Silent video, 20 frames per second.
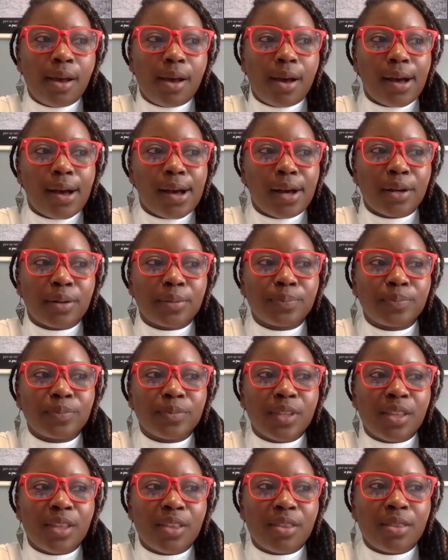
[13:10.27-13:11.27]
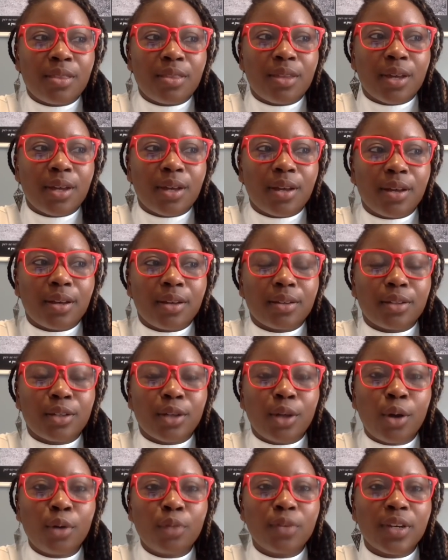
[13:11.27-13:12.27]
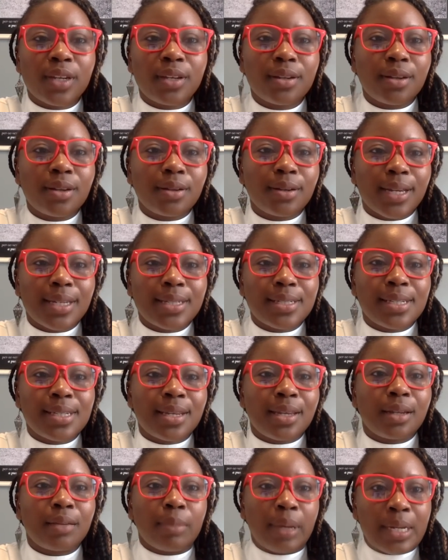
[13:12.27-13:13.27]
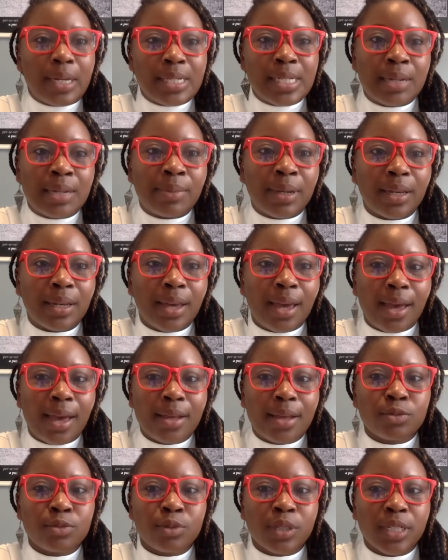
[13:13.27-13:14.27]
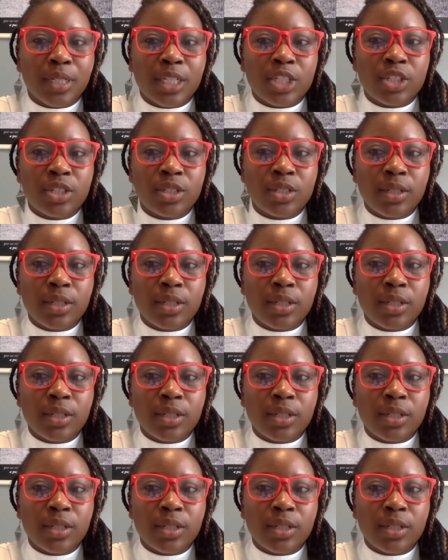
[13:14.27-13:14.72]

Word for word: Um, the COVID 19 pandemic has really